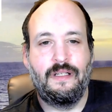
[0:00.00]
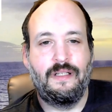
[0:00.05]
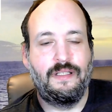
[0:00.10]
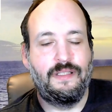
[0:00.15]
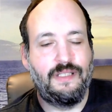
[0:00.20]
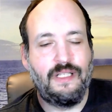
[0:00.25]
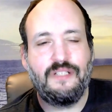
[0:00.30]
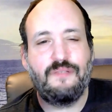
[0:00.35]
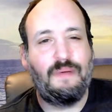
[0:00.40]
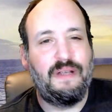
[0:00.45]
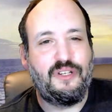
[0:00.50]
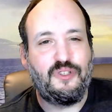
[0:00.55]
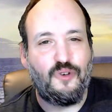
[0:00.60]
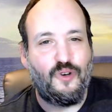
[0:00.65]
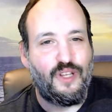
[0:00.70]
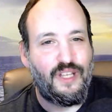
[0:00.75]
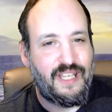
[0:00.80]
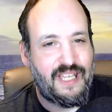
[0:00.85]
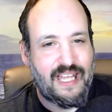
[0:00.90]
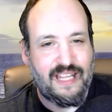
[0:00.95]
Just make sure
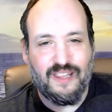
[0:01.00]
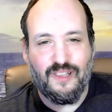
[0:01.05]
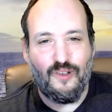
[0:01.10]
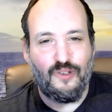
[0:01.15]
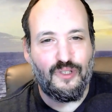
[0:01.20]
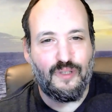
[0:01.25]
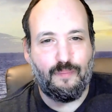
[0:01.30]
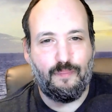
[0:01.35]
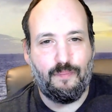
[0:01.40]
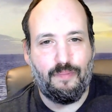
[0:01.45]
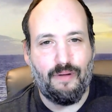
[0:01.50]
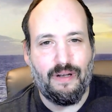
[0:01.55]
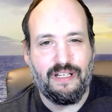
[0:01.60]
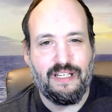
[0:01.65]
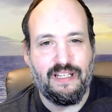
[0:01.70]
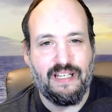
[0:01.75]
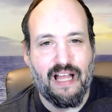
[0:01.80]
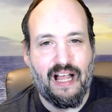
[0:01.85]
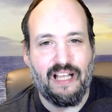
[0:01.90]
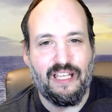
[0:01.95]
you get those
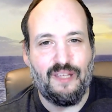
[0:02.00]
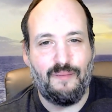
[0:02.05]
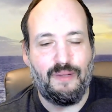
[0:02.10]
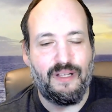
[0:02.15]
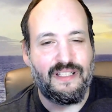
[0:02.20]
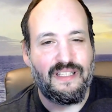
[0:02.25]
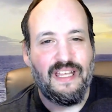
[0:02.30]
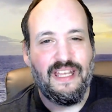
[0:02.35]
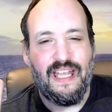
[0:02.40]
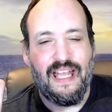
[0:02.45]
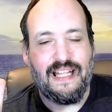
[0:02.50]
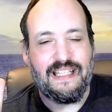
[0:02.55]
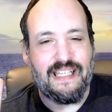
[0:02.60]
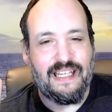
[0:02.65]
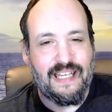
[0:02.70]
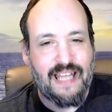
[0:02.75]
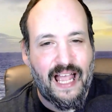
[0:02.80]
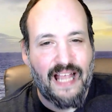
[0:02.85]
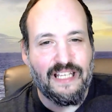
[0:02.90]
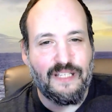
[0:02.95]
printed documents. It's a
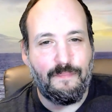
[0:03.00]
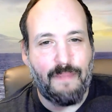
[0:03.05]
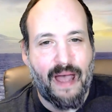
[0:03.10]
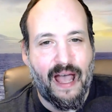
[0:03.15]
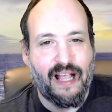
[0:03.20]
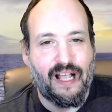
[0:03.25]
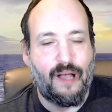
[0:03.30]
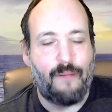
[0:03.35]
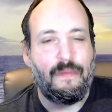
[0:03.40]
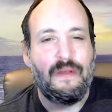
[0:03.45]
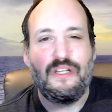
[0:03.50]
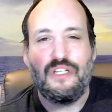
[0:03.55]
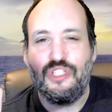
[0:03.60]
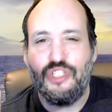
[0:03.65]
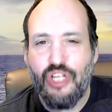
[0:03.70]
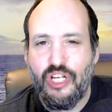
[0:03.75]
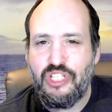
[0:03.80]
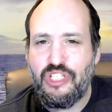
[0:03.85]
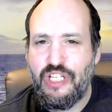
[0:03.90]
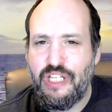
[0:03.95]
nice backup
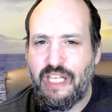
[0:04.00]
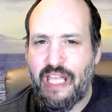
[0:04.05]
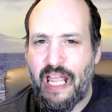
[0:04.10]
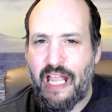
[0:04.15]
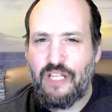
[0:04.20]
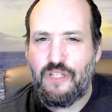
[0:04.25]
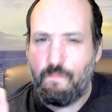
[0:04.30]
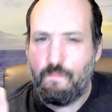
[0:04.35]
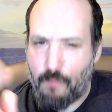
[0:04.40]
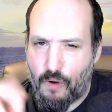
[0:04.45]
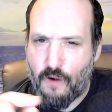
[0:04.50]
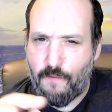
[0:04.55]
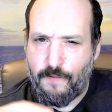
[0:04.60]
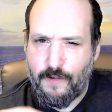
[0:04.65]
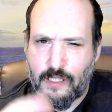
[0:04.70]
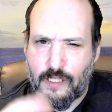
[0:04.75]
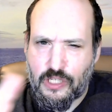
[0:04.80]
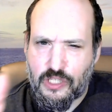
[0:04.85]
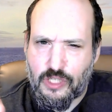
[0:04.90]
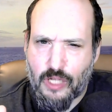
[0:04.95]
just in case Murphy
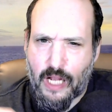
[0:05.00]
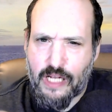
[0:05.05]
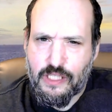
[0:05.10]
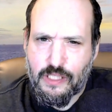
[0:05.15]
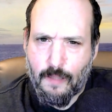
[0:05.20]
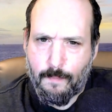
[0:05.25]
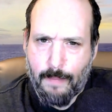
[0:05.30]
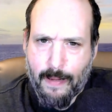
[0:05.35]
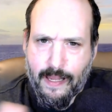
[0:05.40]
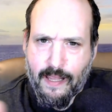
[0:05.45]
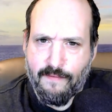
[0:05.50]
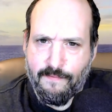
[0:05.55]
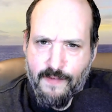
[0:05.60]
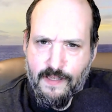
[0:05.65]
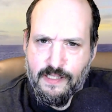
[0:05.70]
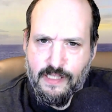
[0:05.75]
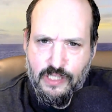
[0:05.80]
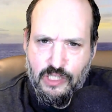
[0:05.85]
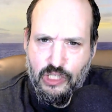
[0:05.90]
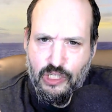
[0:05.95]
decides to pay a
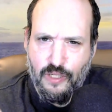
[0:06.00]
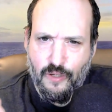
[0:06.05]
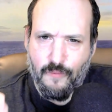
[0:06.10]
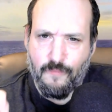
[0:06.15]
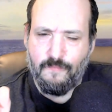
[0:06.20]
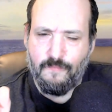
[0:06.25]
visit to you.